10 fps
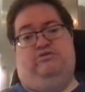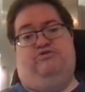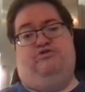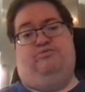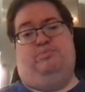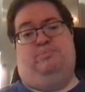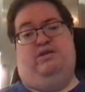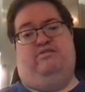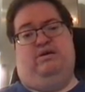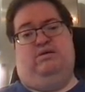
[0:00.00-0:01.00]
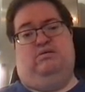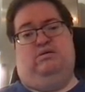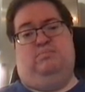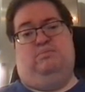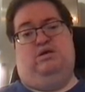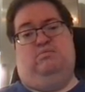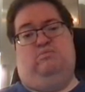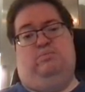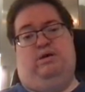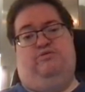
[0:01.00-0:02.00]
just the beta here, the mean
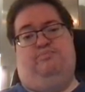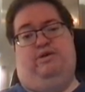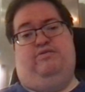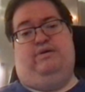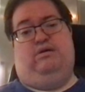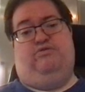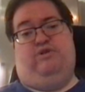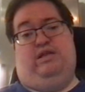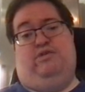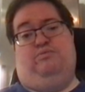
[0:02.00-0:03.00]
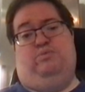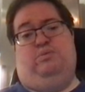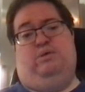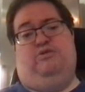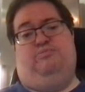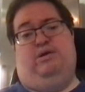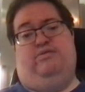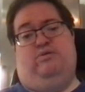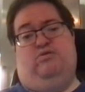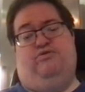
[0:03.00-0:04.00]
remains beta, and it remains beta
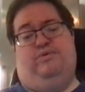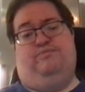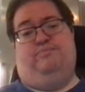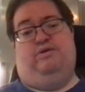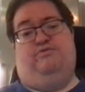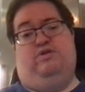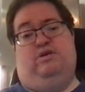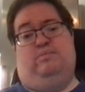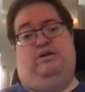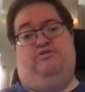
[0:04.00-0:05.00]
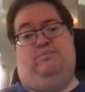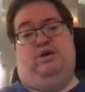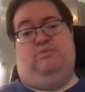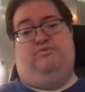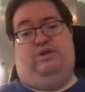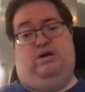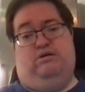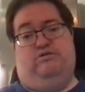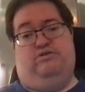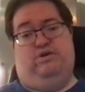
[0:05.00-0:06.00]
also if the dimension becomes
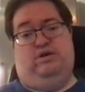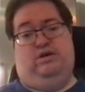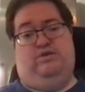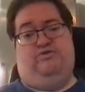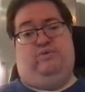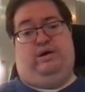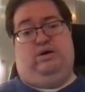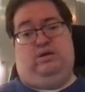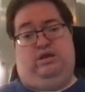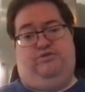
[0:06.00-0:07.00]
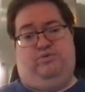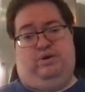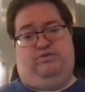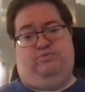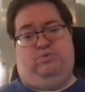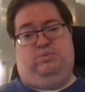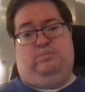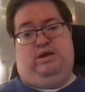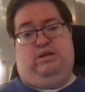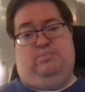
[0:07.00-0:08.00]
large. So least squares will
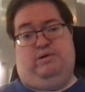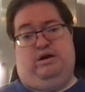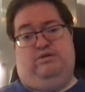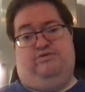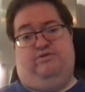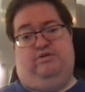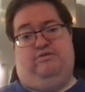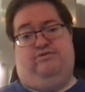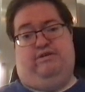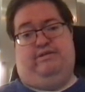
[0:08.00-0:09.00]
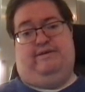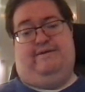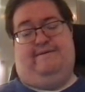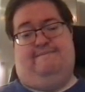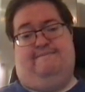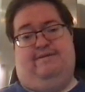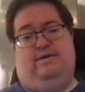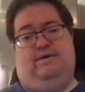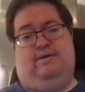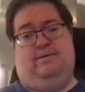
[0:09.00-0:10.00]
remain unbiased in this setting.
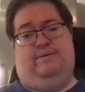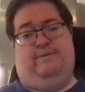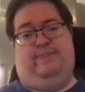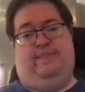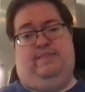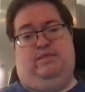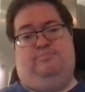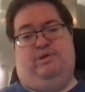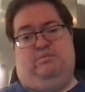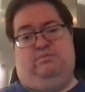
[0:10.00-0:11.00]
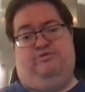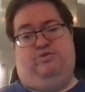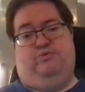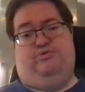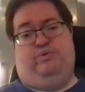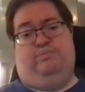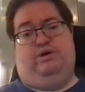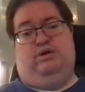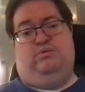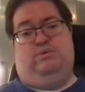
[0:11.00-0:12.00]
The problem is going to be
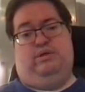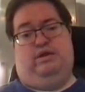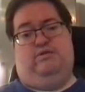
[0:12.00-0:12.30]
here in the